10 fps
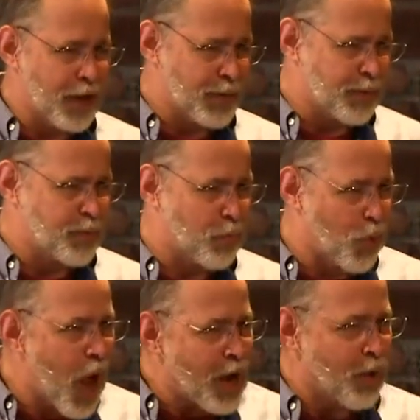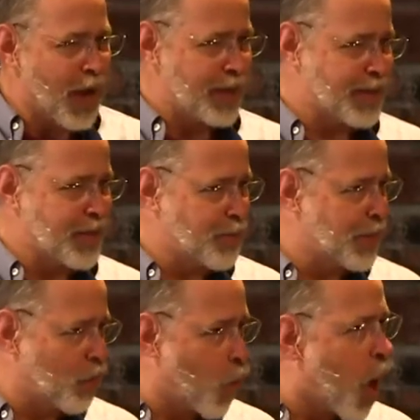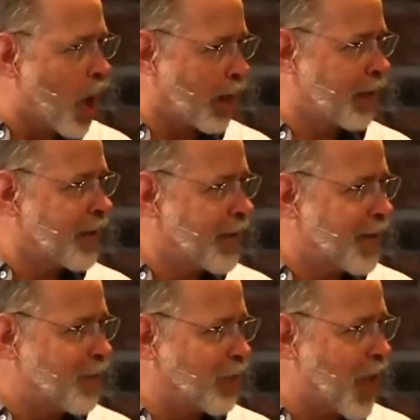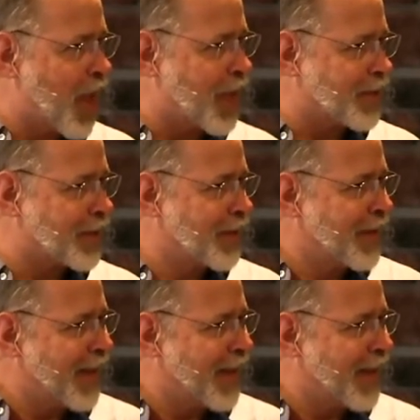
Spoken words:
It's progress. That's what walk implies.